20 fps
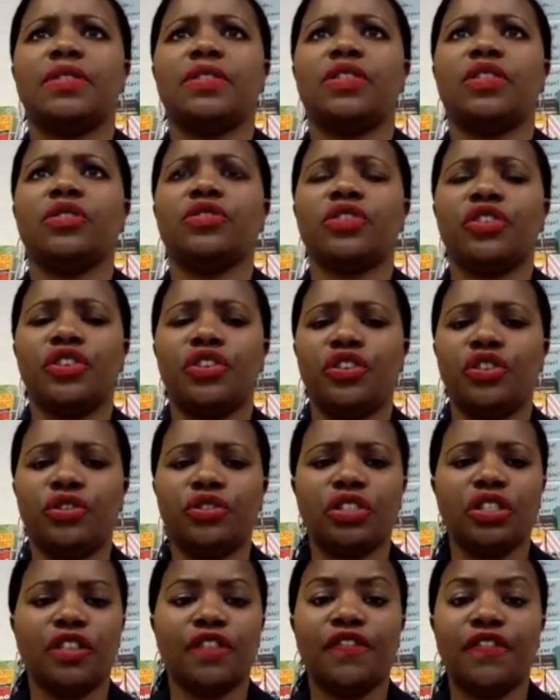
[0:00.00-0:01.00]
Those are
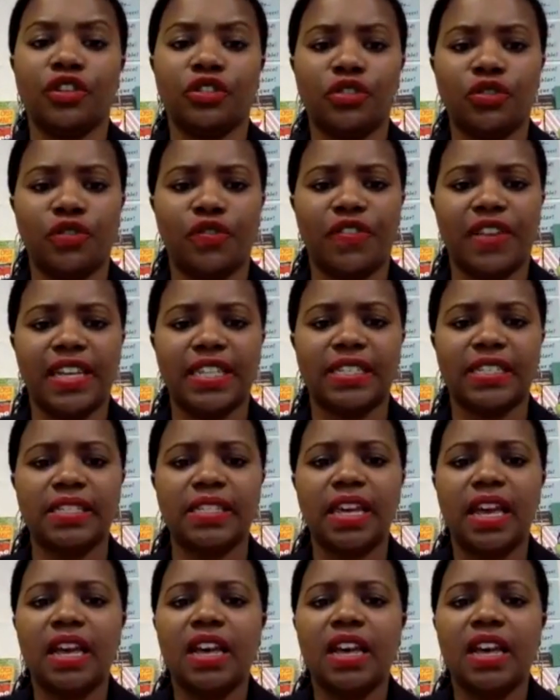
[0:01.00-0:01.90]
usually the first two phases.